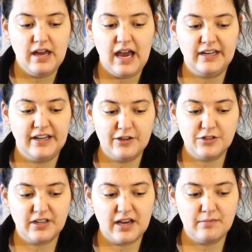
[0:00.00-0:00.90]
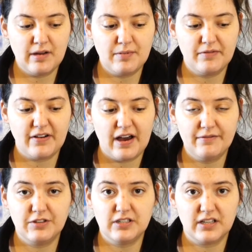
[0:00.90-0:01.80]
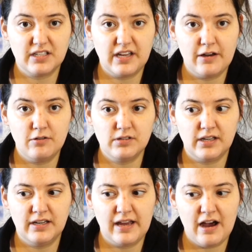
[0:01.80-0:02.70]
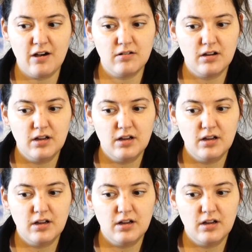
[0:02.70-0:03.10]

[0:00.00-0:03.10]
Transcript: and I used to get maybe 5 to 6 sales, and now